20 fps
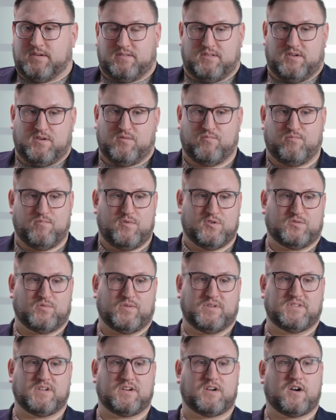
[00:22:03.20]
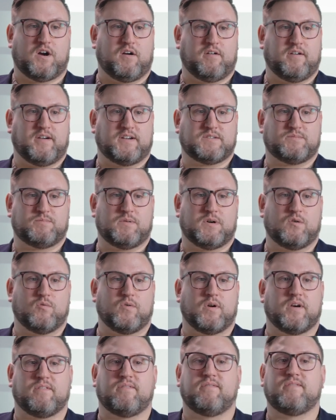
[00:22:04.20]
the most recent car expo,
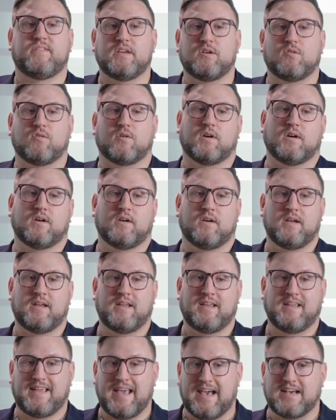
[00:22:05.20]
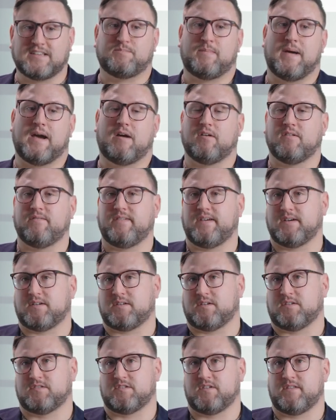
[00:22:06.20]
where fewer gas-powered
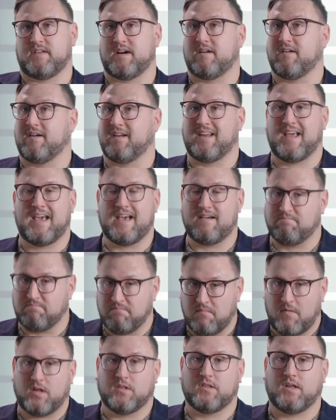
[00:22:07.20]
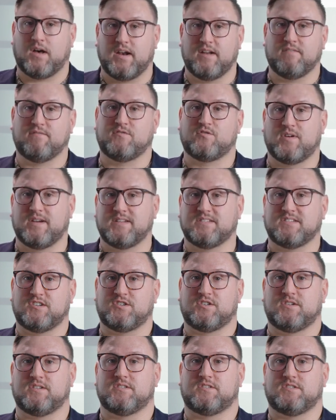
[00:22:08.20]
vehicles are there and a lot of
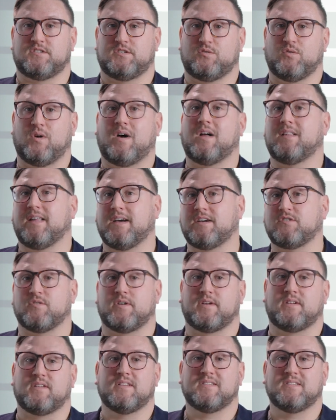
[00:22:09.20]
transition to electric,